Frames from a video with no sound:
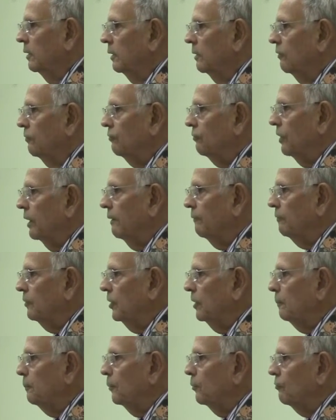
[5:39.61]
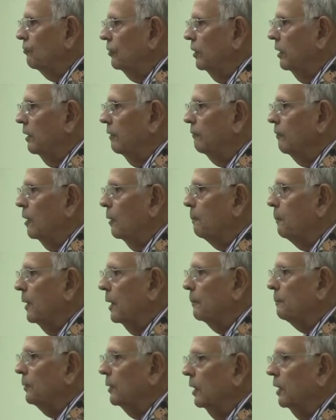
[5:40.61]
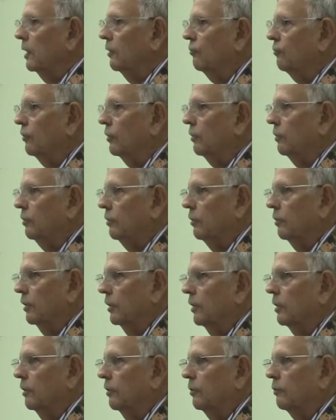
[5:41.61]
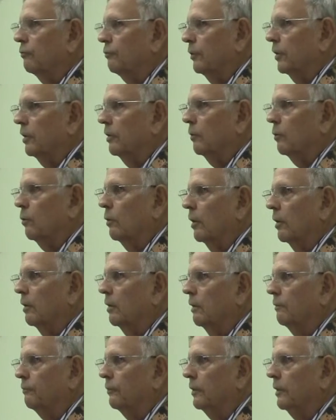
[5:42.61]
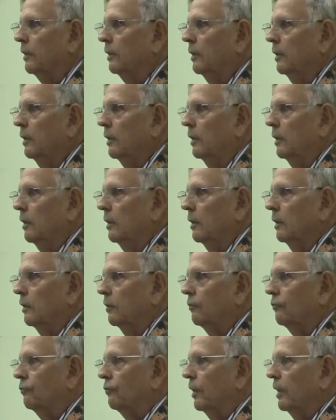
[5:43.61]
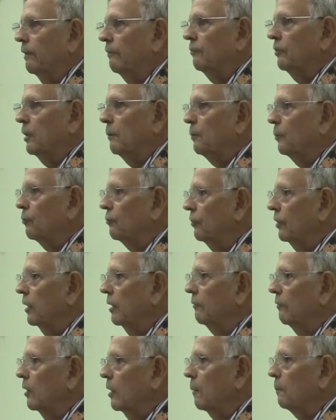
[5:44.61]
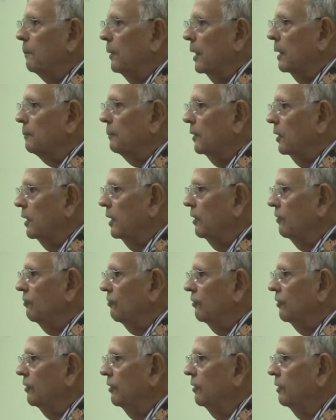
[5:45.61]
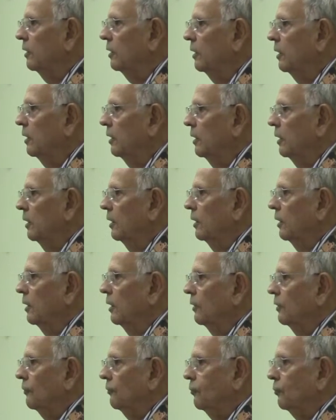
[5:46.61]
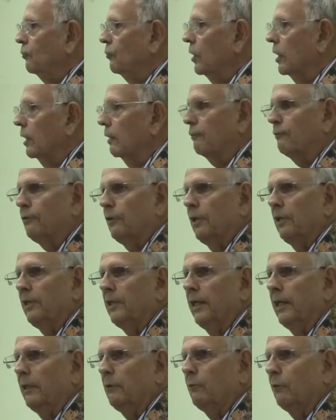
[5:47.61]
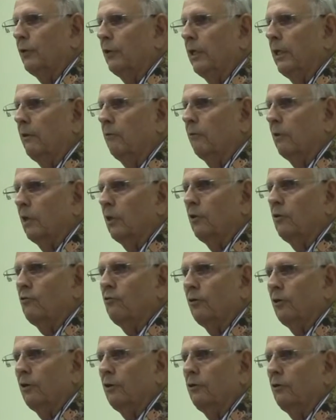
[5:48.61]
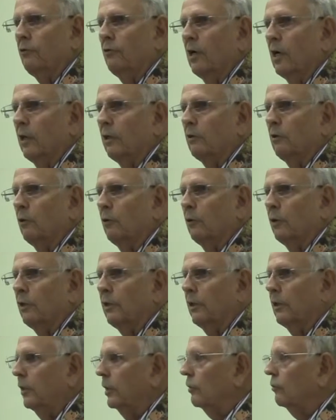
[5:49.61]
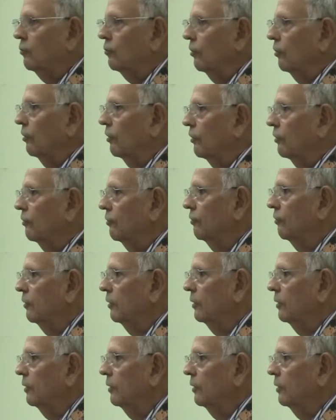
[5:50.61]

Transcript: 70% of our population, and you're going to hear this figure quite often, 70% of our population do not affiliate with any religion and do not go to any church.